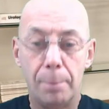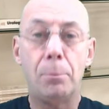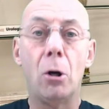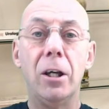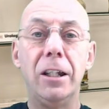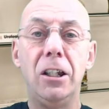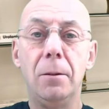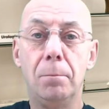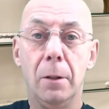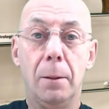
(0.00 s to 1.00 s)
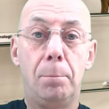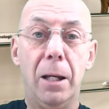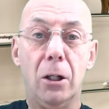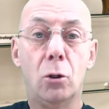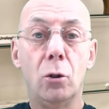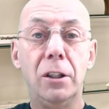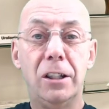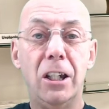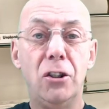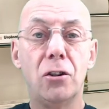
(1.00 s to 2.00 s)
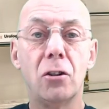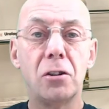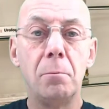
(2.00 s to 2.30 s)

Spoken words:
buying your Bitcoin t-shirts